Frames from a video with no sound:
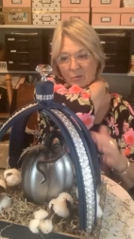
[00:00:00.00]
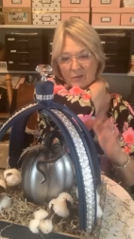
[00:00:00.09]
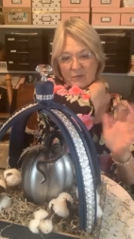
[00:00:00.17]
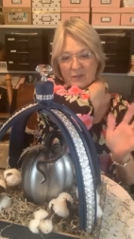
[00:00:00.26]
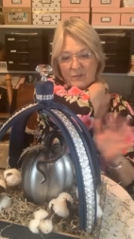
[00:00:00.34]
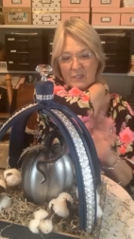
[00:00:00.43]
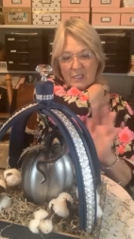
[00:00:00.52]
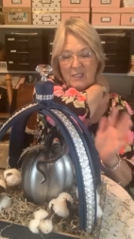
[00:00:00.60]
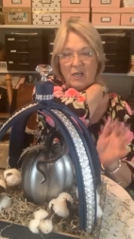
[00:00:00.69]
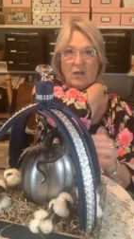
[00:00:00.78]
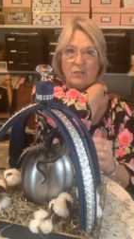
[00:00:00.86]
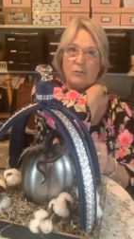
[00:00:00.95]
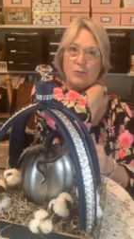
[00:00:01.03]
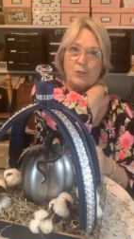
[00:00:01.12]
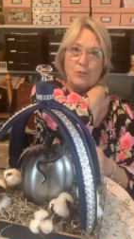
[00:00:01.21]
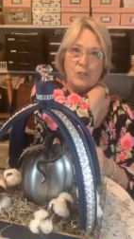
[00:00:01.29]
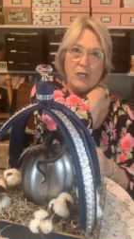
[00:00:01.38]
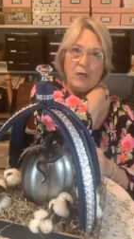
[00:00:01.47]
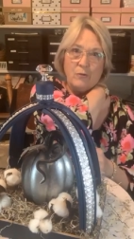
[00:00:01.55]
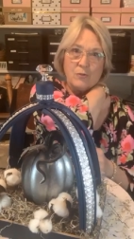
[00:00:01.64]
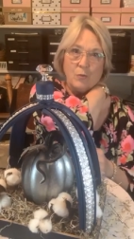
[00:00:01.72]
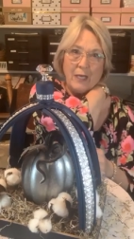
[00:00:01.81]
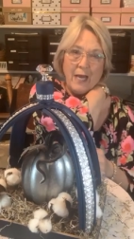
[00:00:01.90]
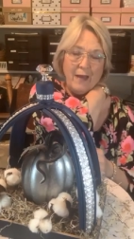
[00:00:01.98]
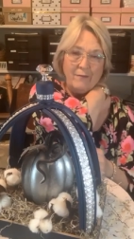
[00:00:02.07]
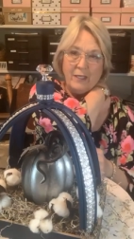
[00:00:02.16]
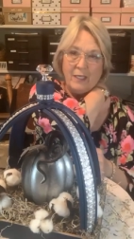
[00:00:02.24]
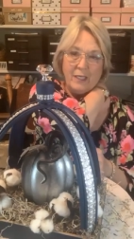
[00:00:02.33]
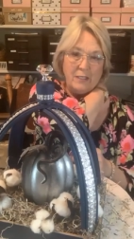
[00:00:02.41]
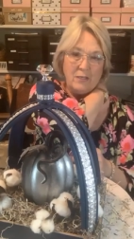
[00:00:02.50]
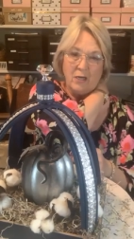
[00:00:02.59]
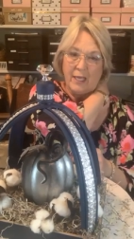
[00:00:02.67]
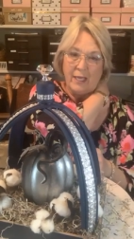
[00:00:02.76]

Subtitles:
Probably $15 or so is what I have in it,